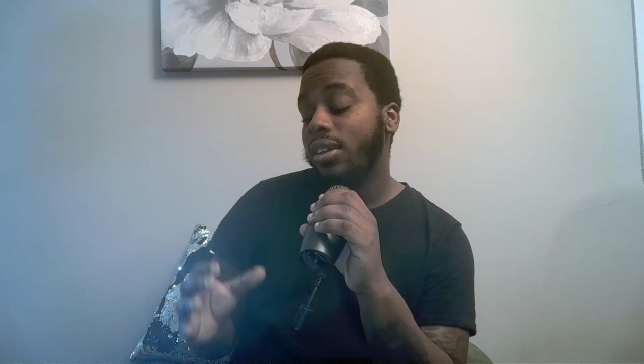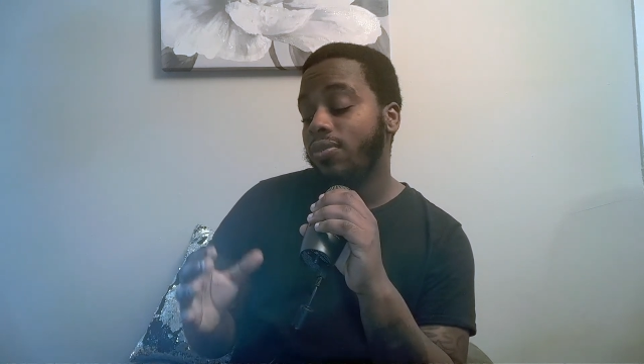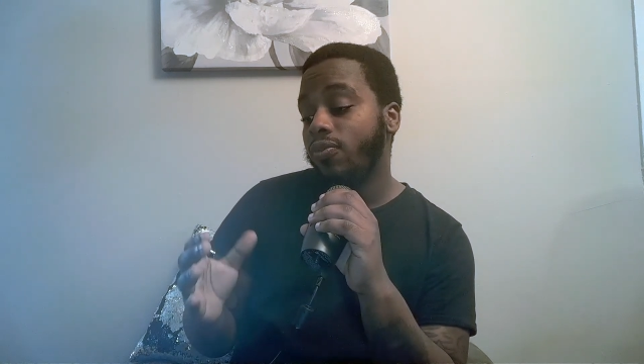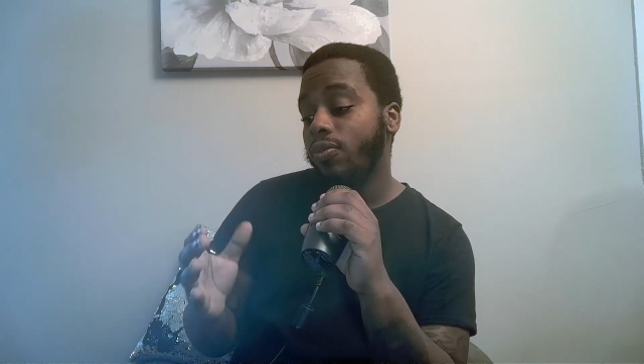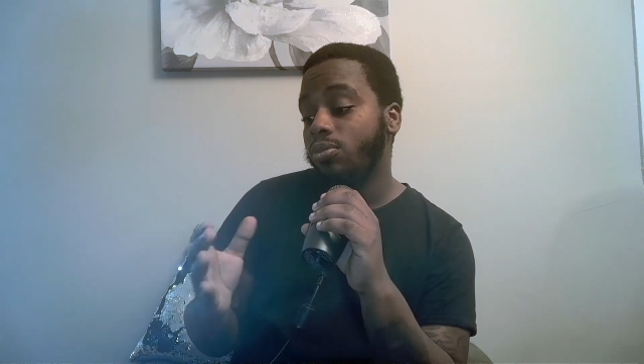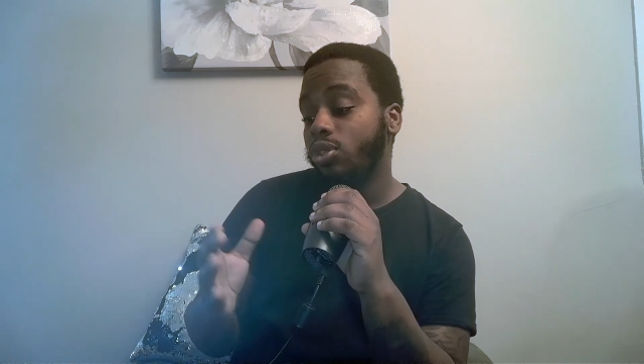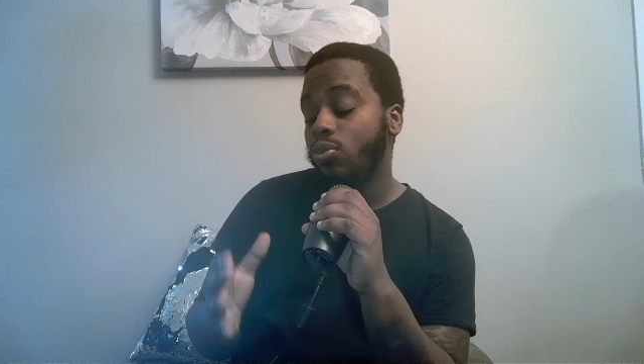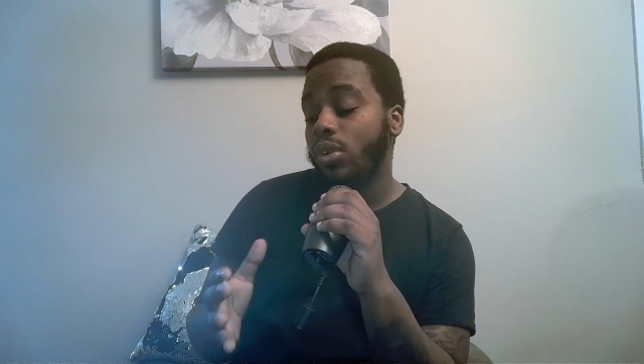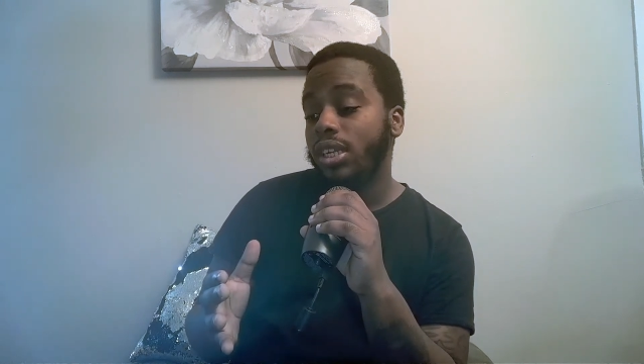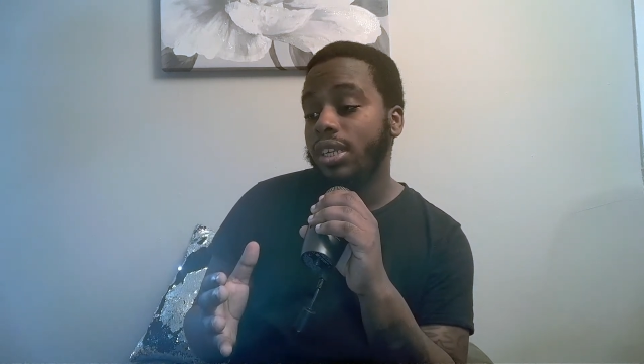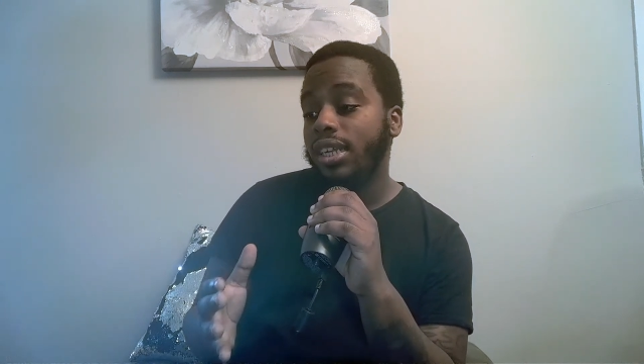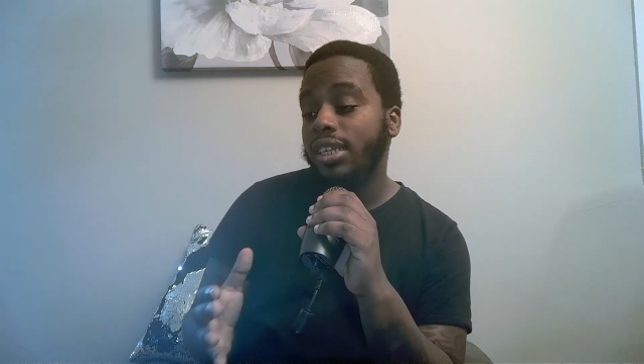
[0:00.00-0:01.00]
from
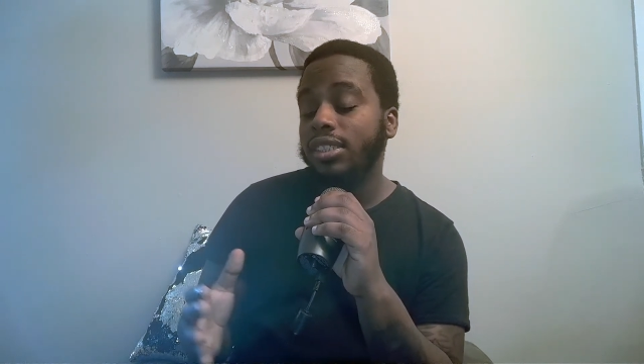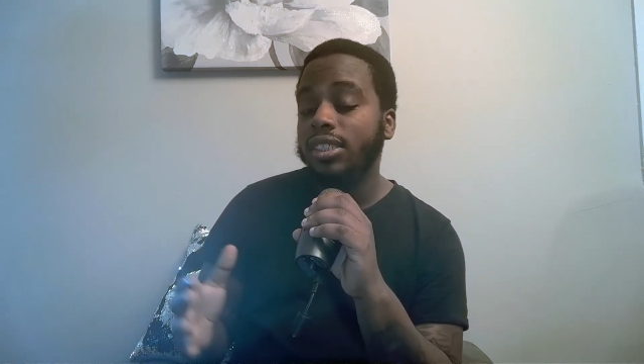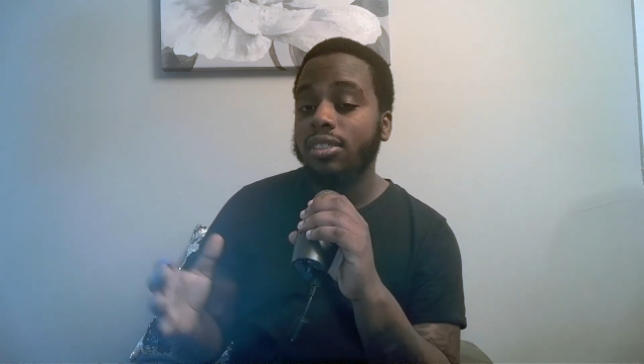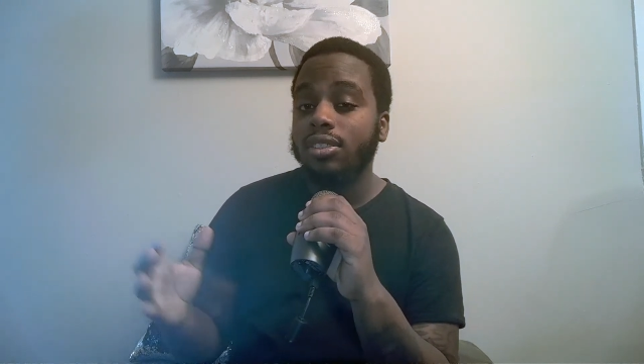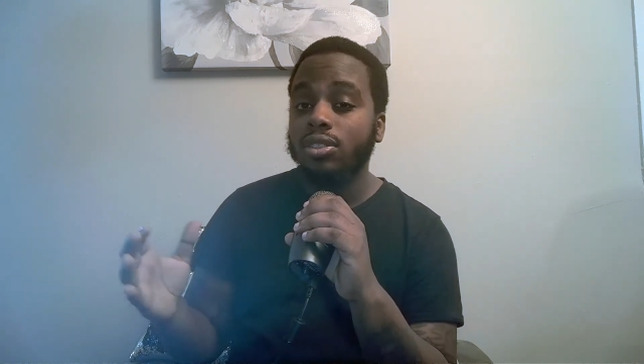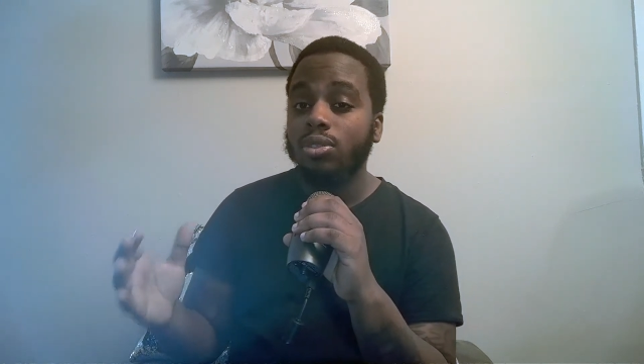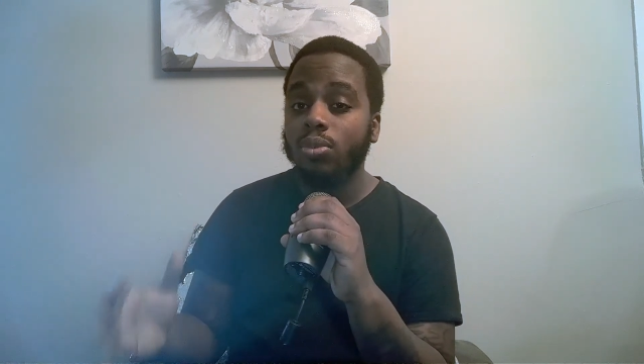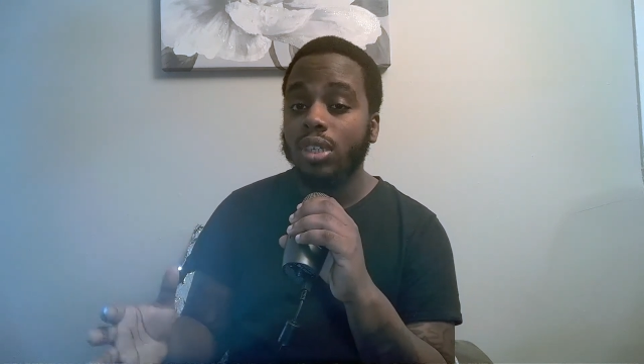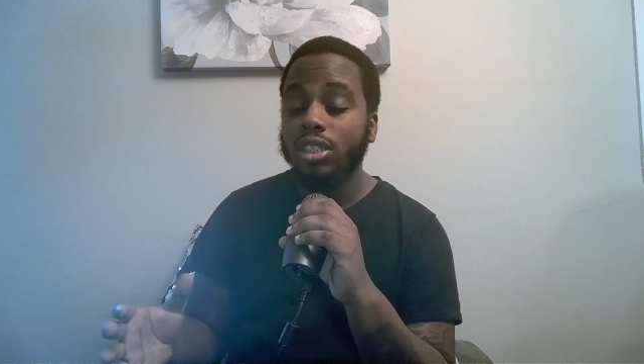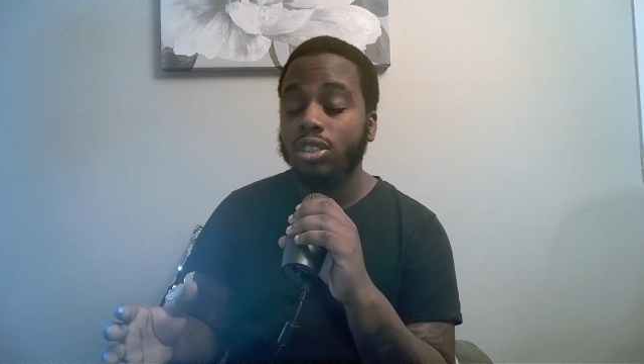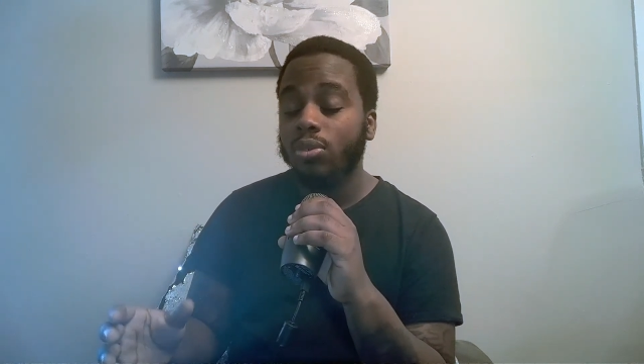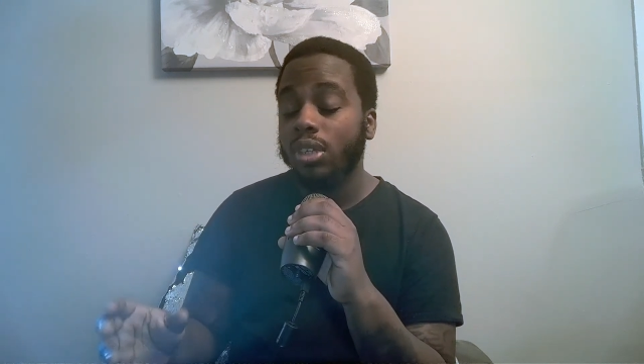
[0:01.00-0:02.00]
2019 to
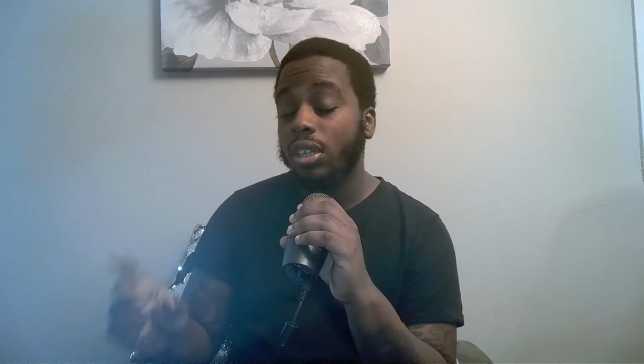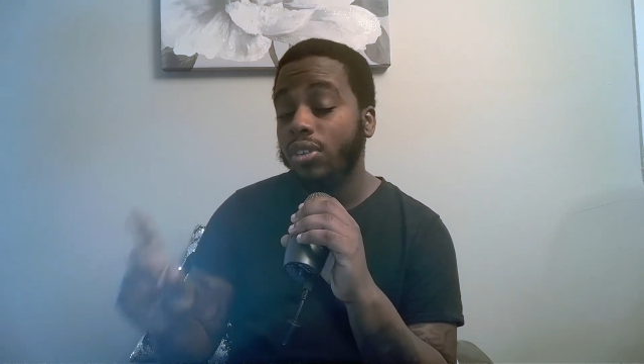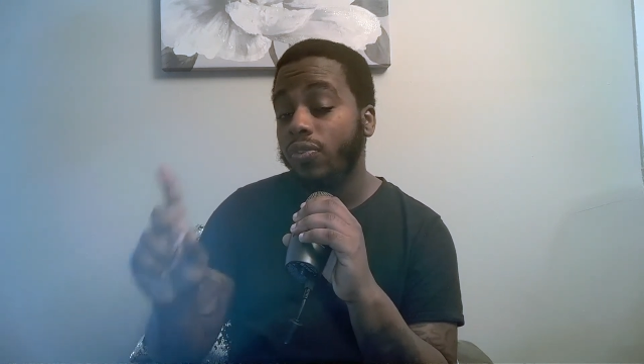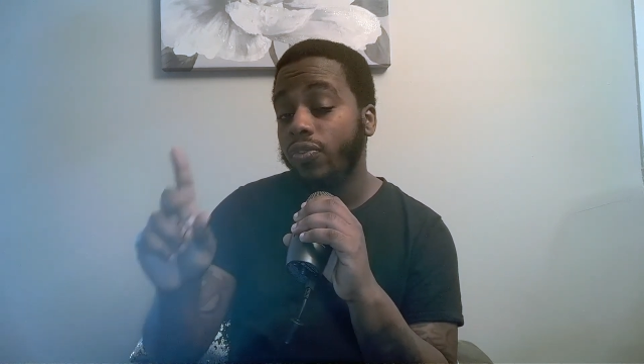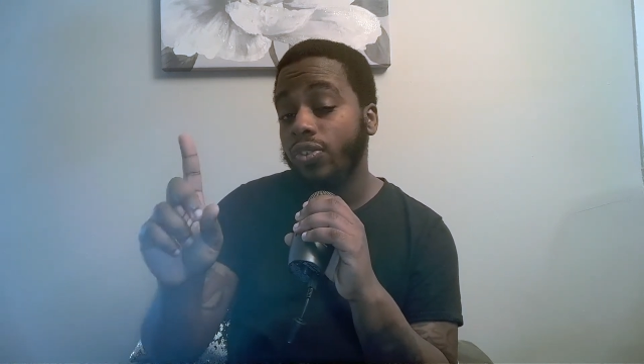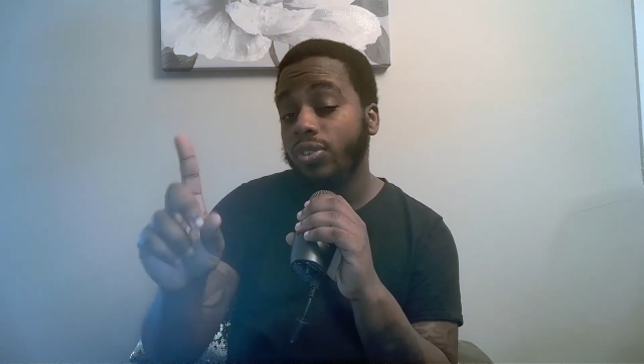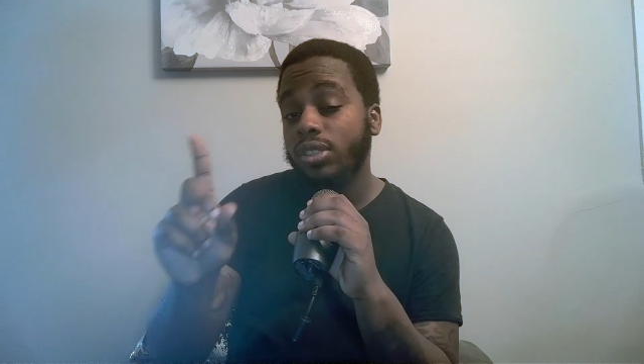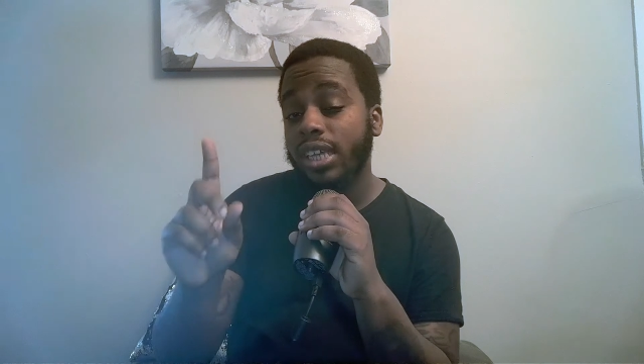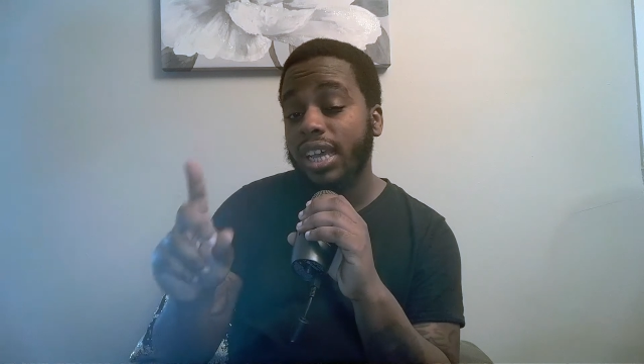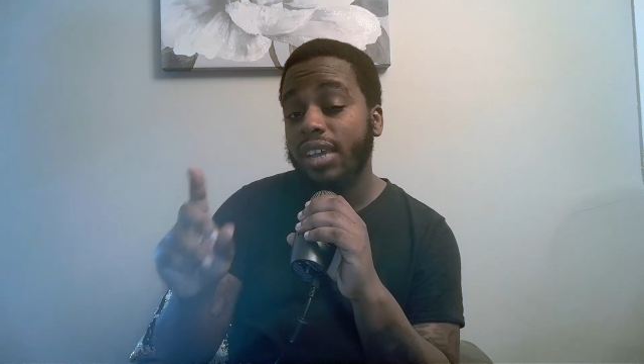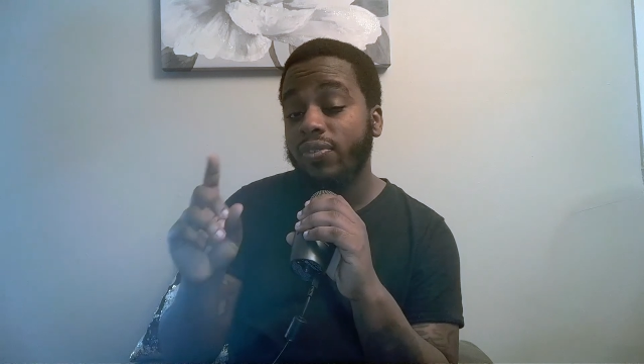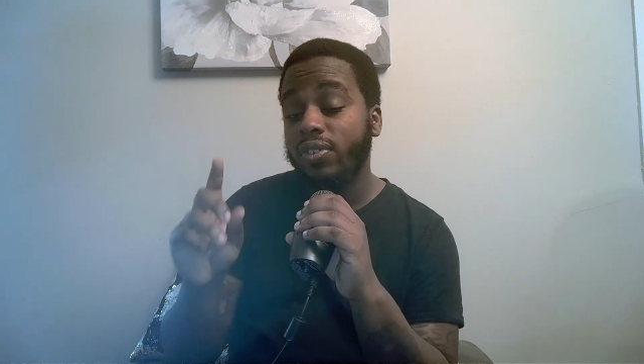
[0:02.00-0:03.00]
2020, the first
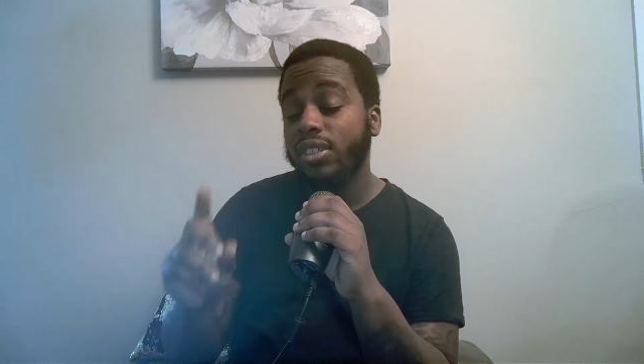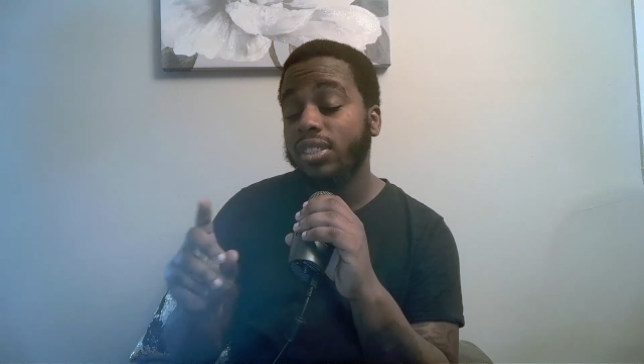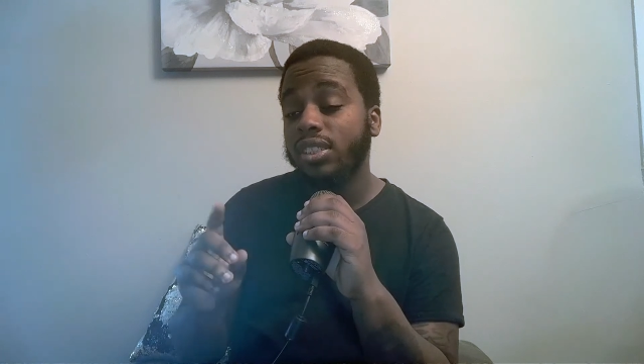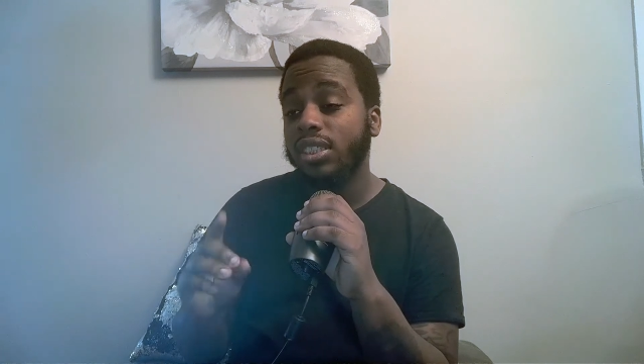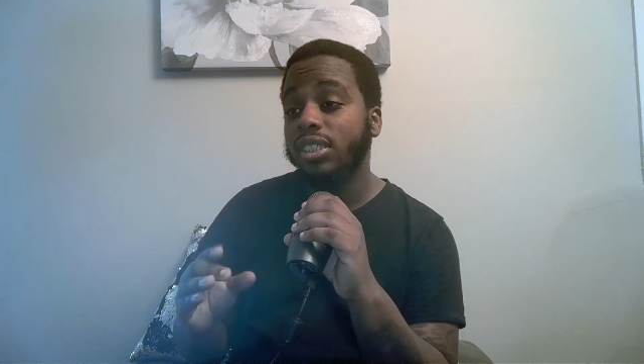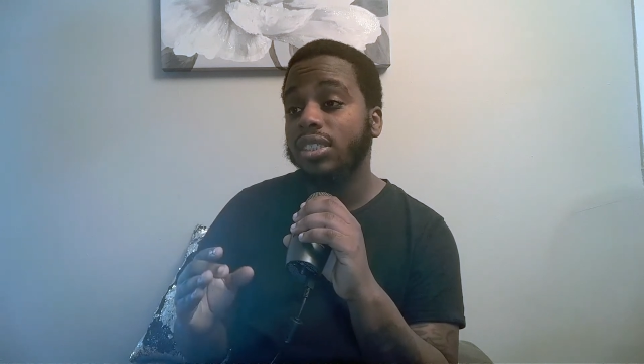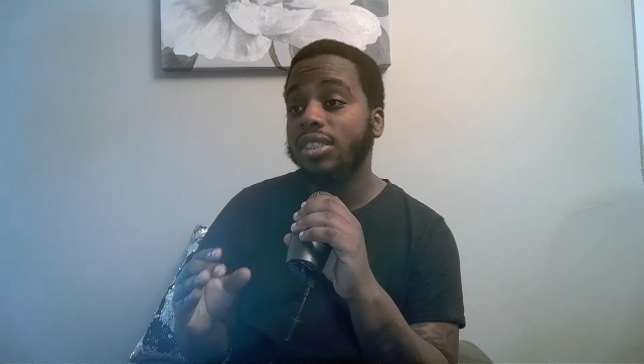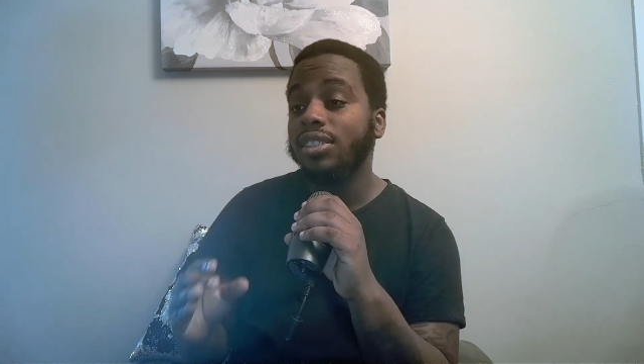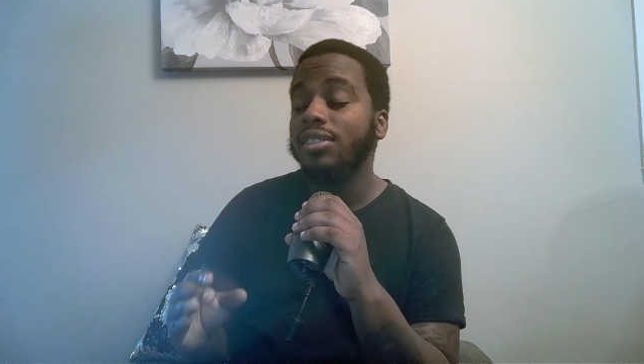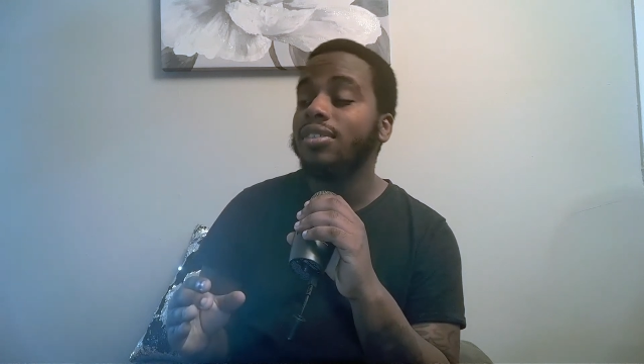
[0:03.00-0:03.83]
half of the season,